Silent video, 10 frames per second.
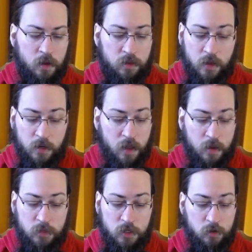Then it came
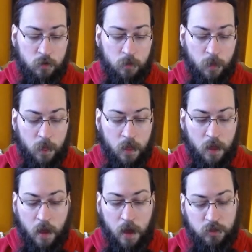to you.
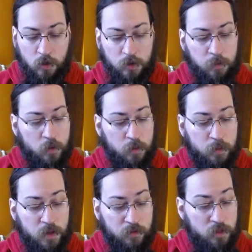I told them you had
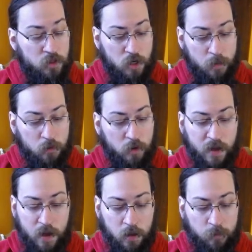been given this job at
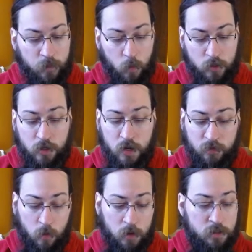Royale, what your cover
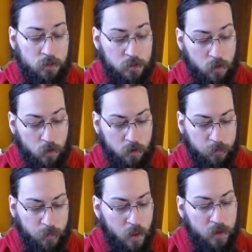was, and so on.
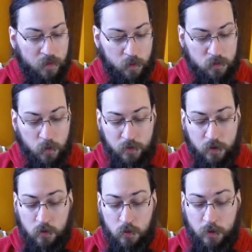That was why they
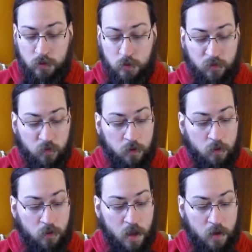knew about you before you
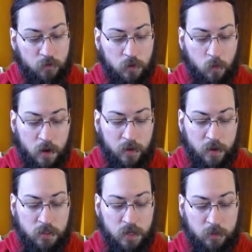arrived, and why they
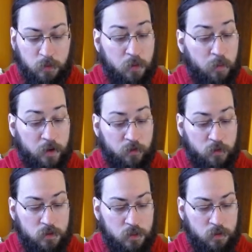had time to put the
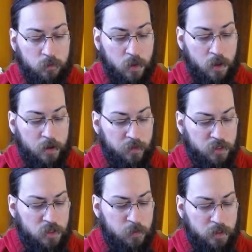microphones in. They
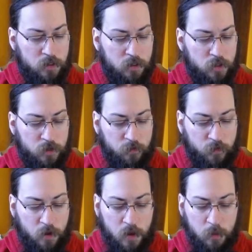suspected Le Chiffre,
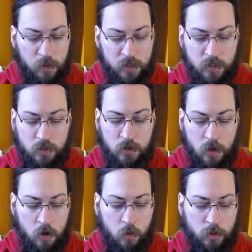but they didn't
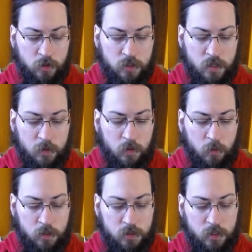know what your assignment
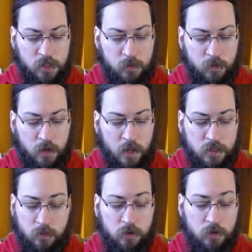was, except that it had
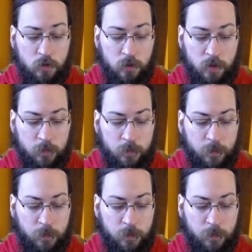something to do with him.